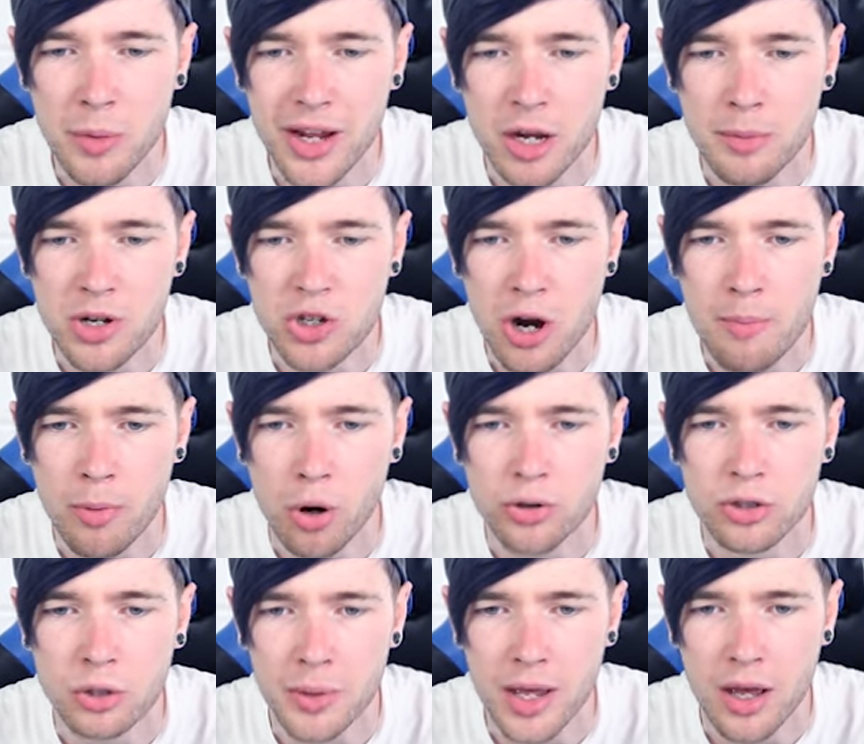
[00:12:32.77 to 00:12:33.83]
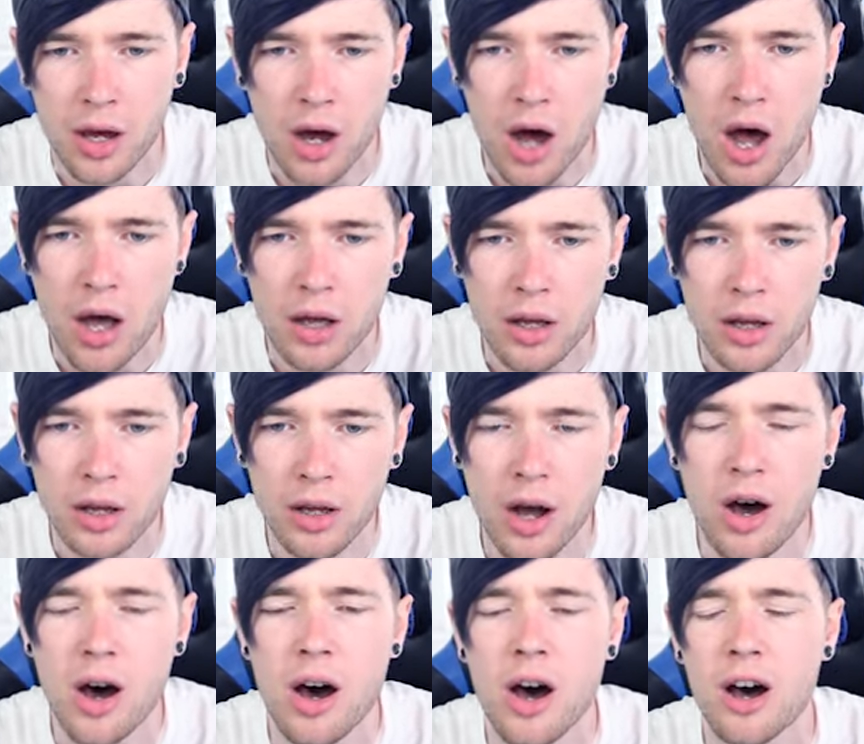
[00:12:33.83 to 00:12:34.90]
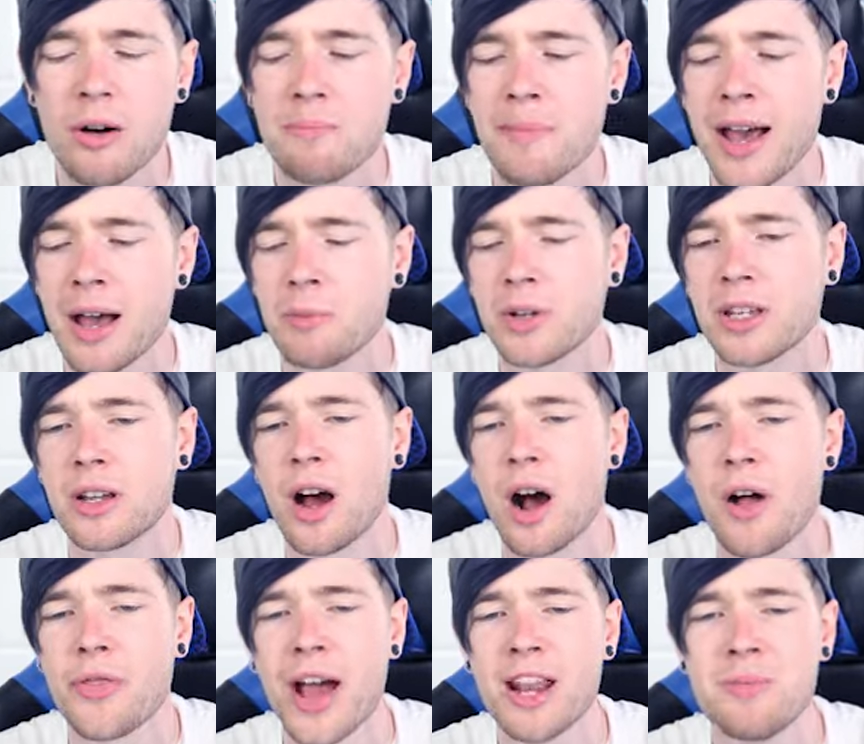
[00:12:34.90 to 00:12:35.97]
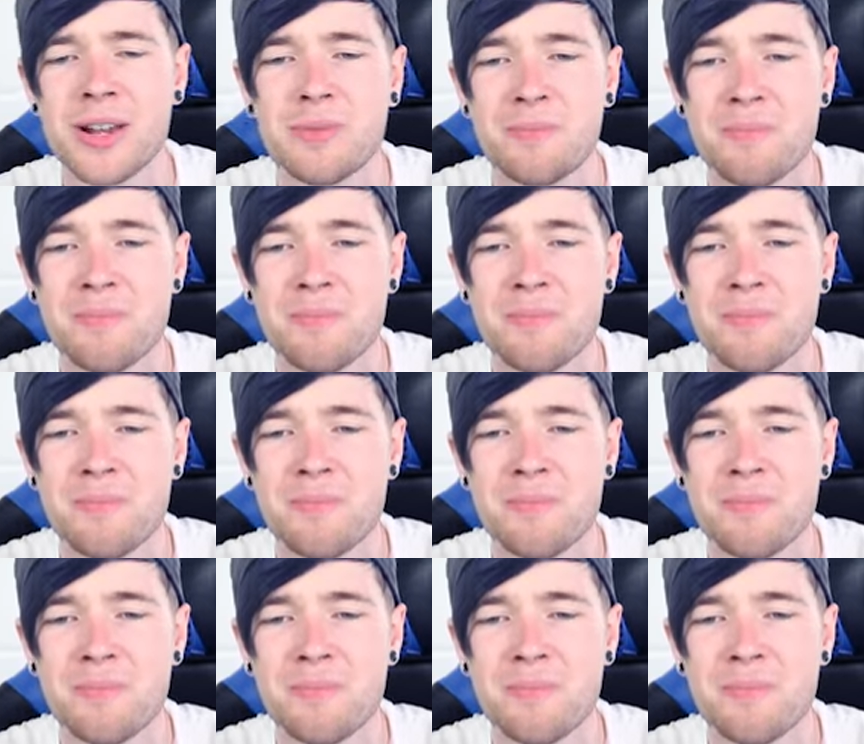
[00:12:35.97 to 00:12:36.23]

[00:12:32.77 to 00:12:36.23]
so weird. Can we jump onto it? Huh? Oh, man, we can't. That'd have been